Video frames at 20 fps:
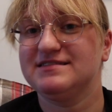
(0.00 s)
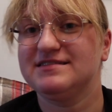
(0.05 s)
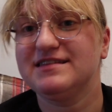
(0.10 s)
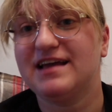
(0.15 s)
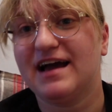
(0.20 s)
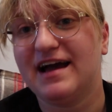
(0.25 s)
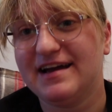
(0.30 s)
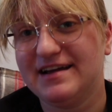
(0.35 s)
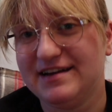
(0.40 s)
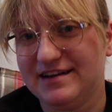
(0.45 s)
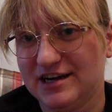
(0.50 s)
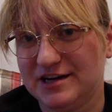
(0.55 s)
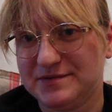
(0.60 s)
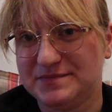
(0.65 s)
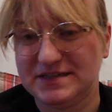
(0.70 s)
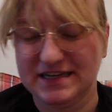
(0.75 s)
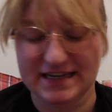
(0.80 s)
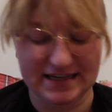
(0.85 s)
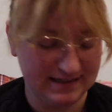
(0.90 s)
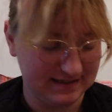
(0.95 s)
Tiny
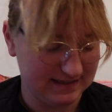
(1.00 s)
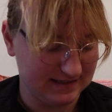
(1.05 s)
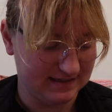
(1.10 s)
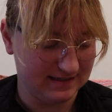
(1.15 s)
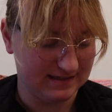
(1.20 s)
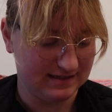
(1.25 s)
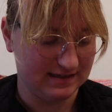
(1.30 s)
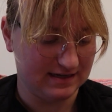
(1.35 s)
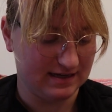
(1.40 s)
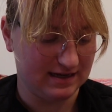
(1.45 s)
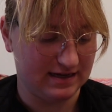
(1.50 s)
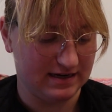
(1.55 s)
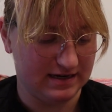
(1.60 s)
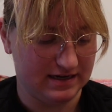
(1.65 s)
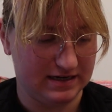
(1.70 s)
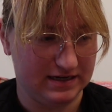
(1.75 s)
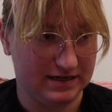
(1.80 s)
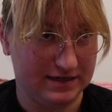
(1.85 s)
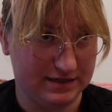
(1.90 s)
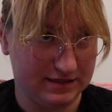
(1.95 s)
update. It
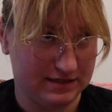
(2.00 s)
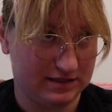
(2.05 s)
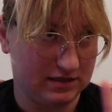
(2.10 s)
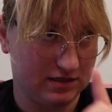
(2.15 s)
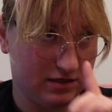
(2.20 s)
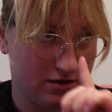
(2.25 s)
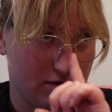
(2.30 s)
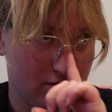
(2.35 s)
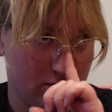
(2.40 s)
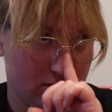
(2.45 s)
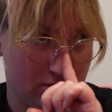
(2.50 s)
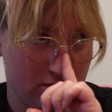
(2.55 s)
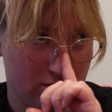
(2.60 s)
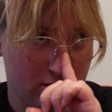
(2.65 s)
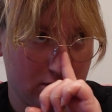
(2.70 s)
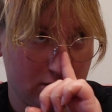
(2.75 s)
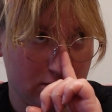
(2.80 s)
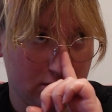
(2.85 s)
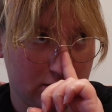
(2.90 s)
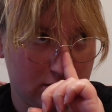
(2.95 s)
is
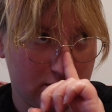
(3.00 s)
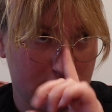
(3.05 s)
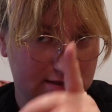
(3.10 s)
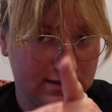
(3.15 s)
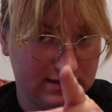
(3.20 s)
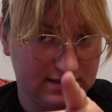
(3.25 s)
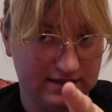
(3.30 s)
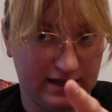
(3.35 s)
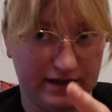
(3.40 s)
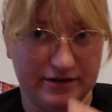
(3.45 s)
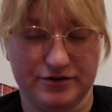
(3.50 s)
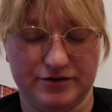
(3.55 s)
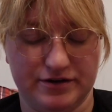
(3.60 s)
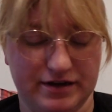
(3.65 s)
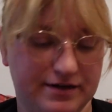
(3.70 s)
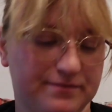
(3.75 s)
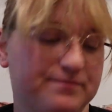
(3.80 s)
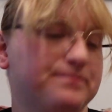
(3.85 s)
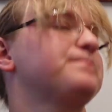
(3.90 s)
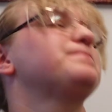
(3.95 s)

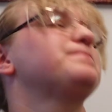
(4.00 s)
Saturday.